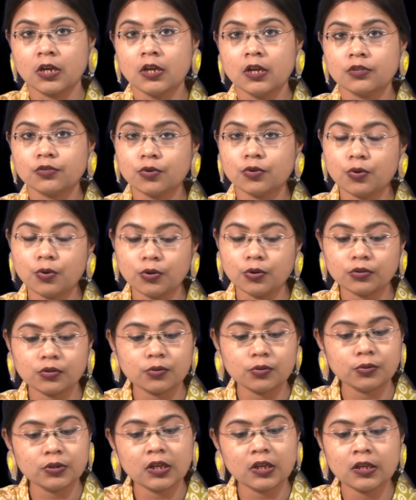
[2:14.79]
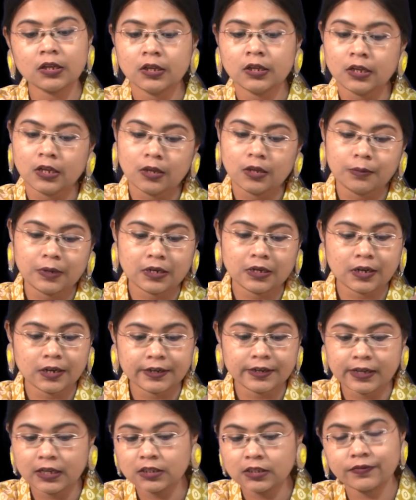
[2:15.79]
So, go through the
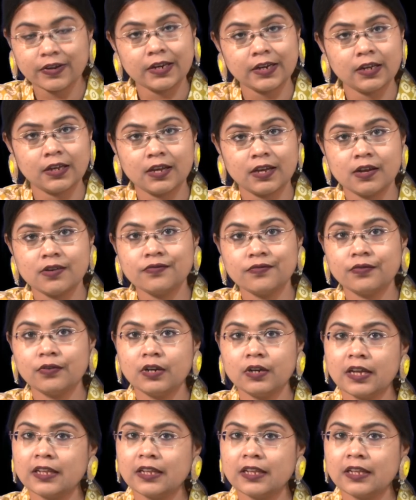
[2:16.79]
materials very carefully,